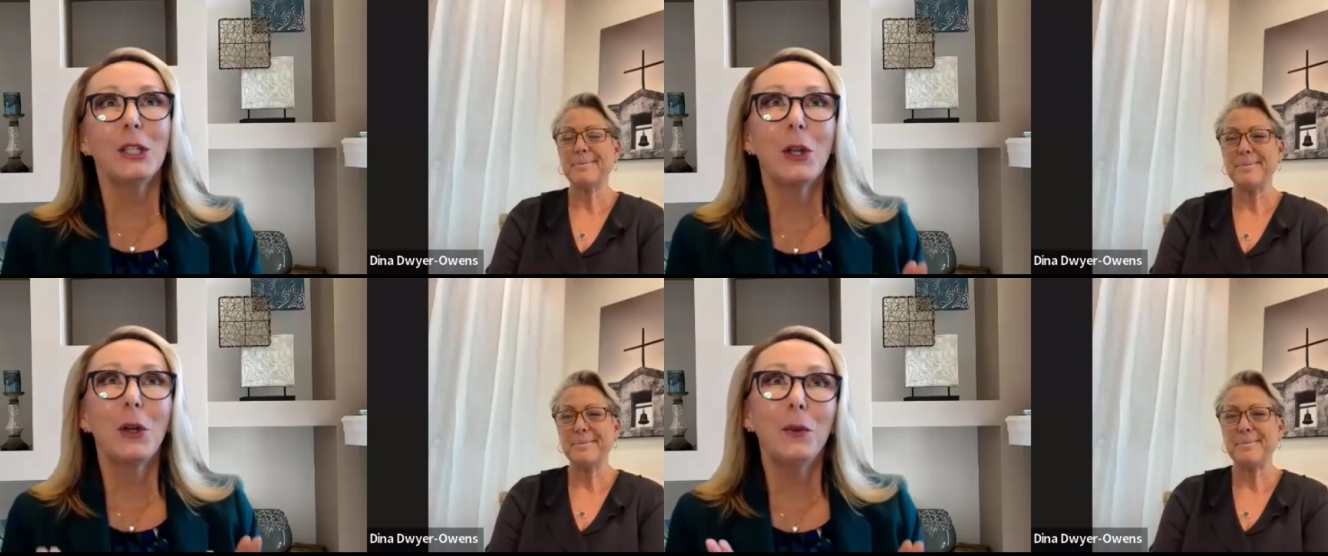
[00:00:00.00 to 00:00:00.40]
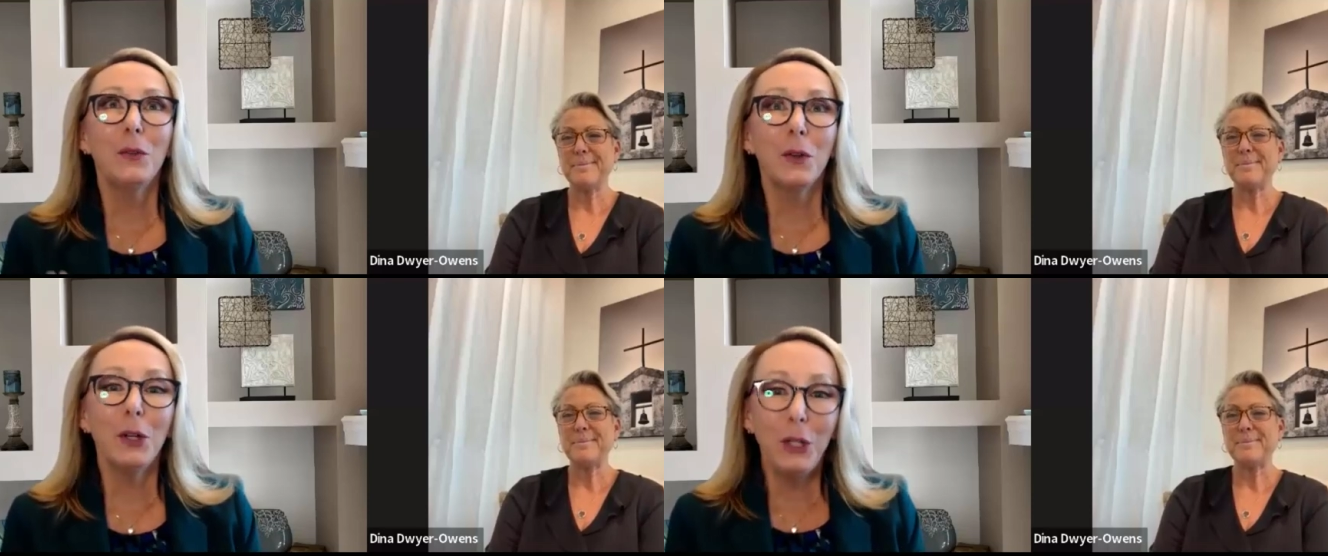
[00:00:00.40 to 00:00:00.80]

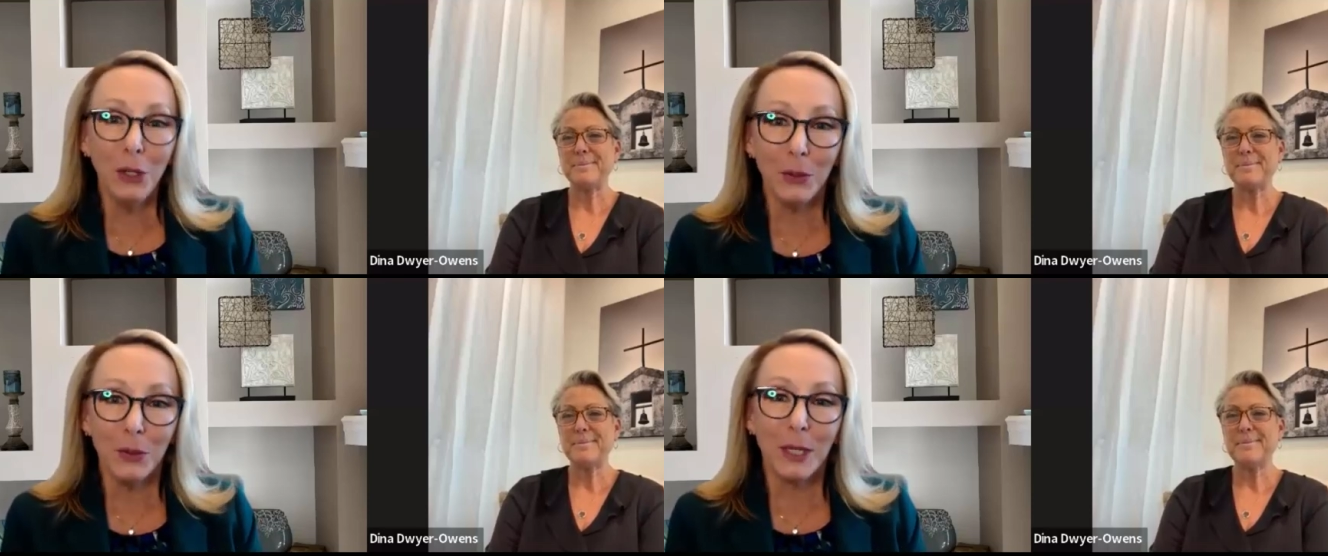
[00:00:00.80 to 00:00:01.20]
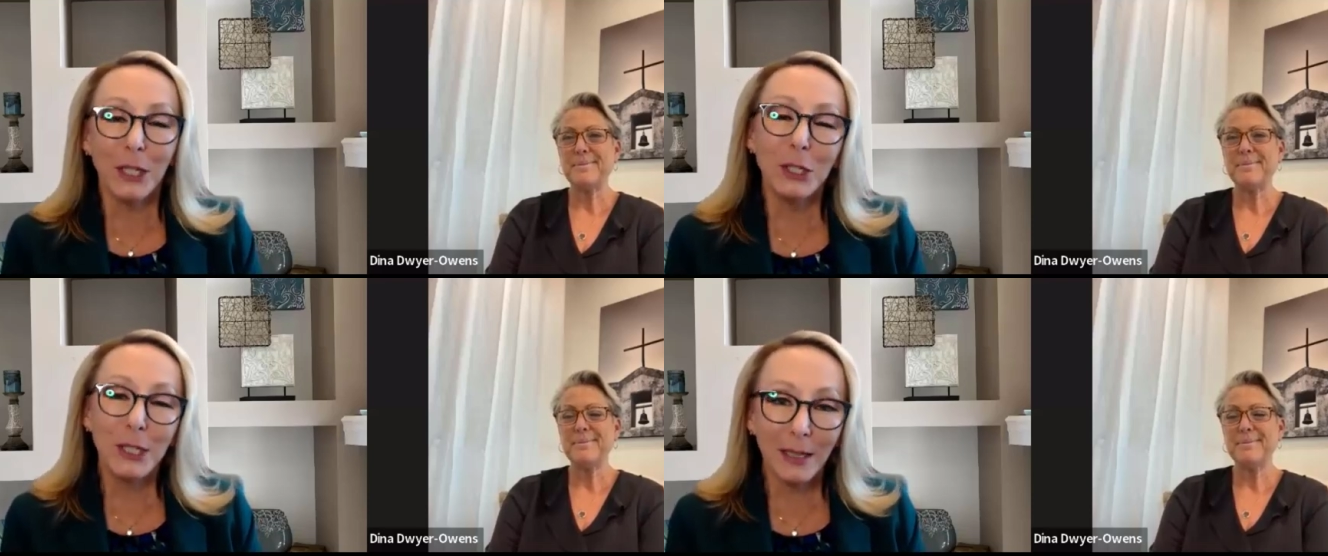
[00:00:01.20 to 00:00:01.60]
Speaker 1: So for
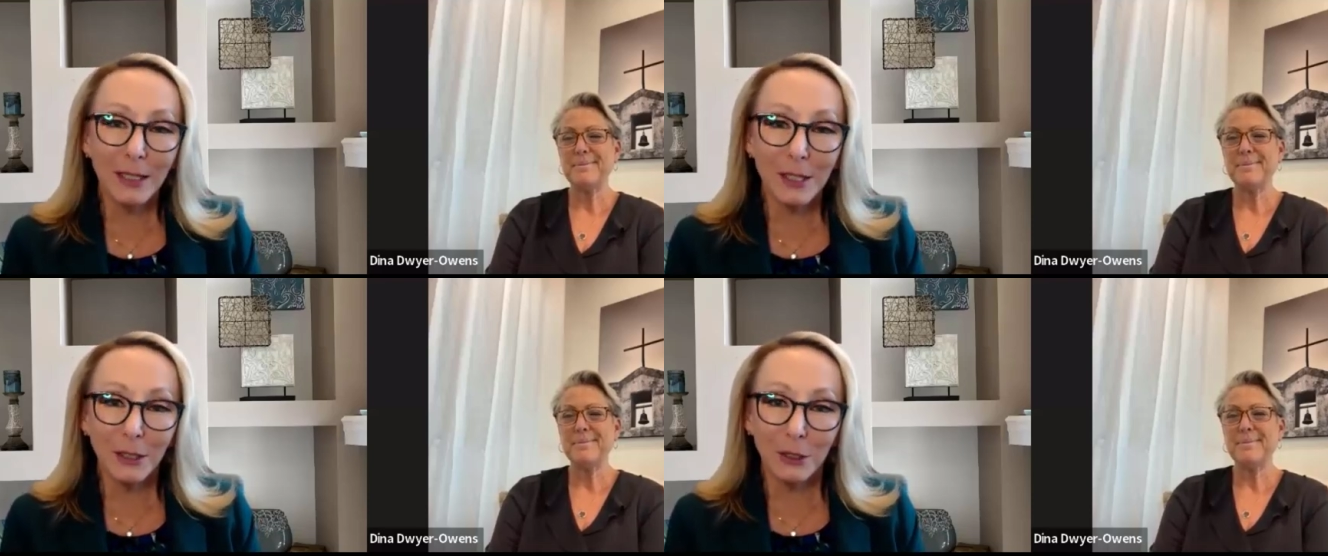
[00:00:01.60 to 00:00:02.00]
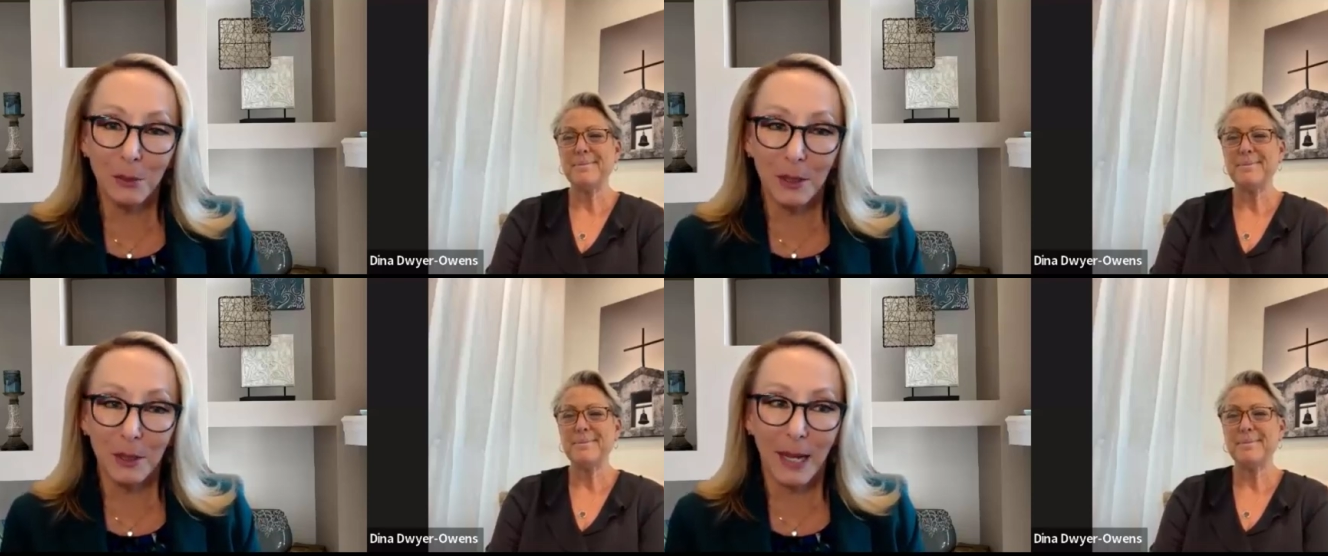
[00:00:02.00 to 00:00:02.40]
you, can you tell us
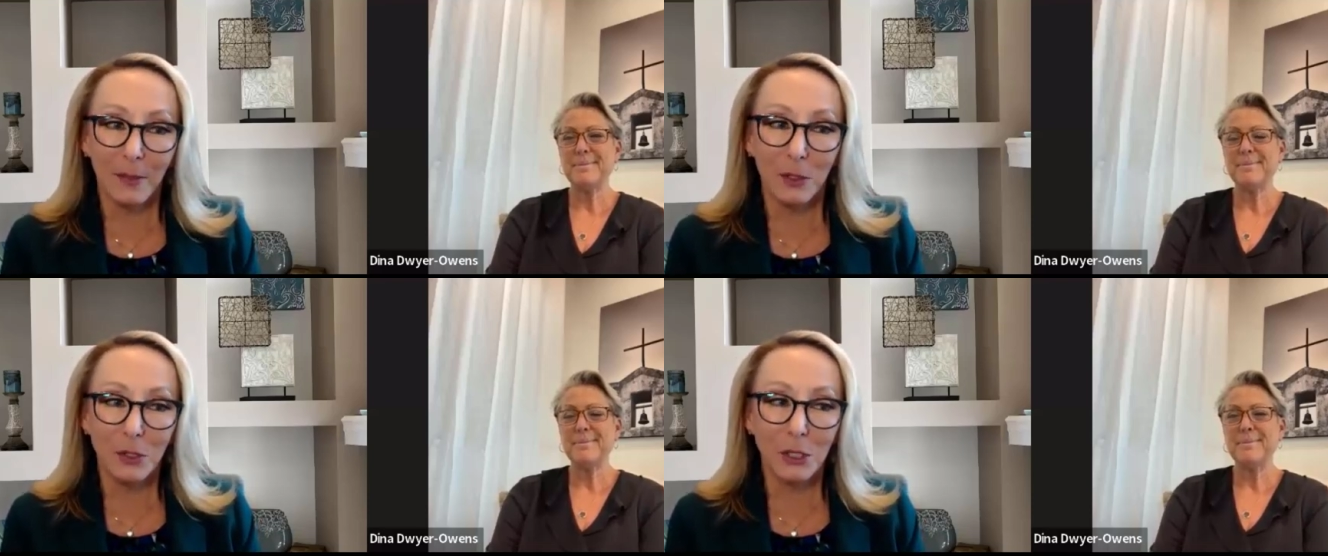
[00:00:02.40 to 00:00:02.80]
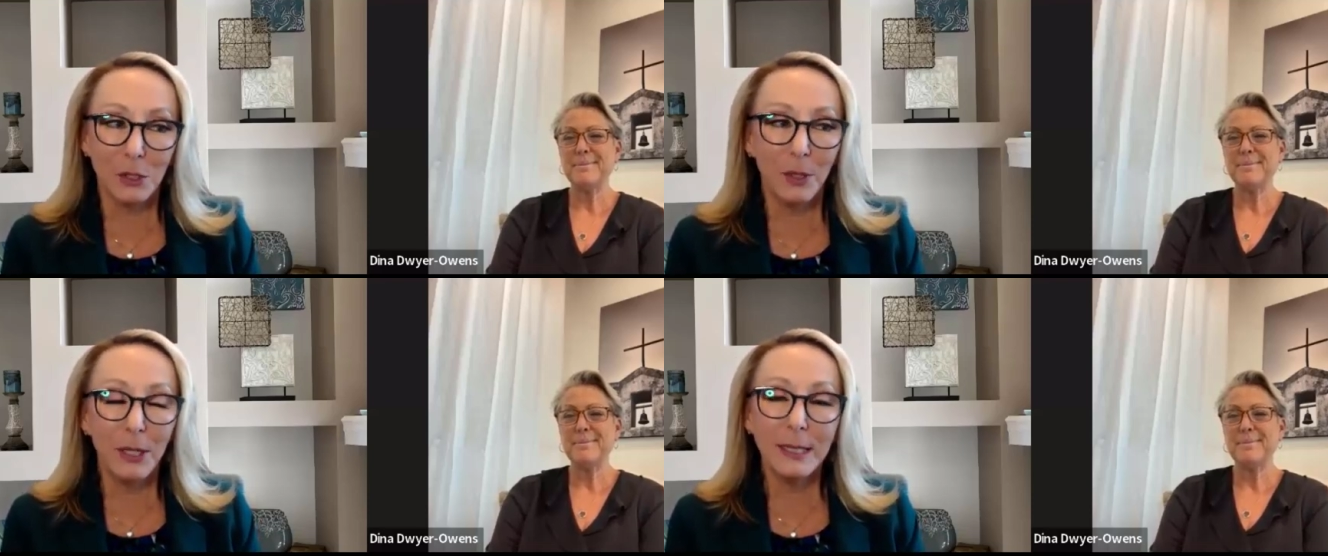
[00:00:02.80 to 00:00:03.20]
a little bit about
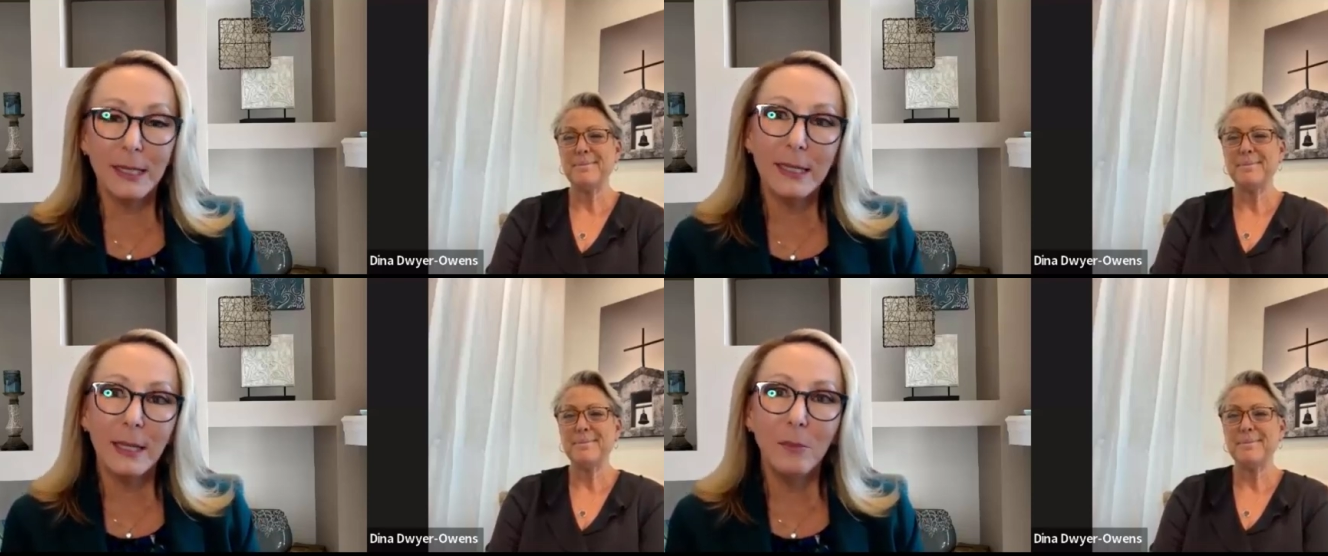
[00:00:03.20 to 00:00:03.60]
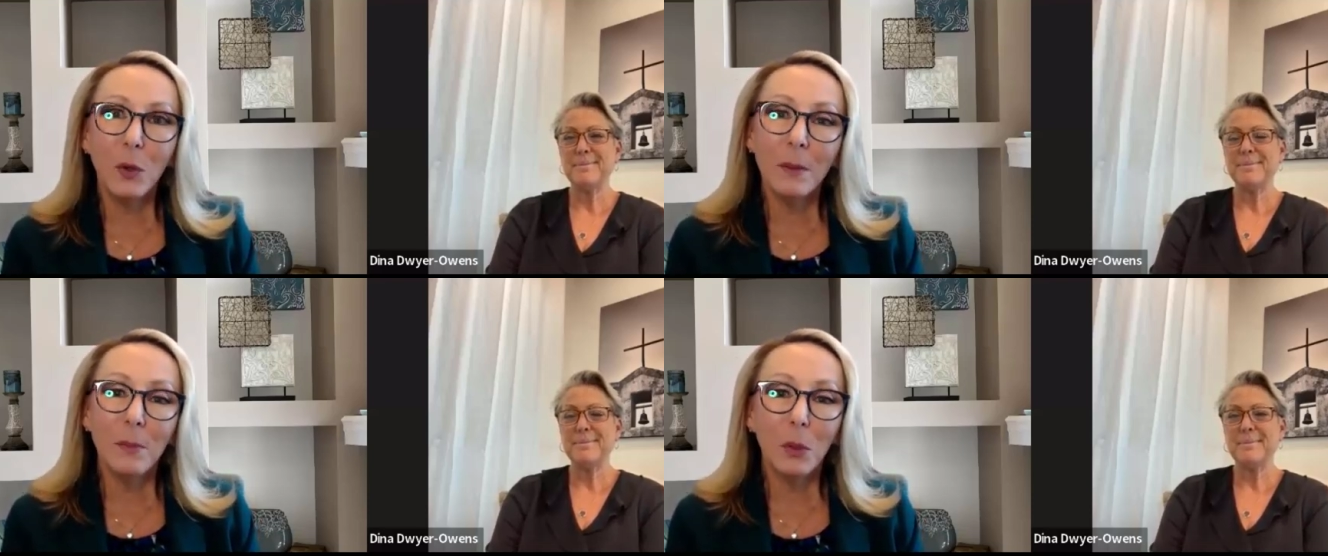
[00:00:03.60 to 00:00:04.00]
those experiences? And more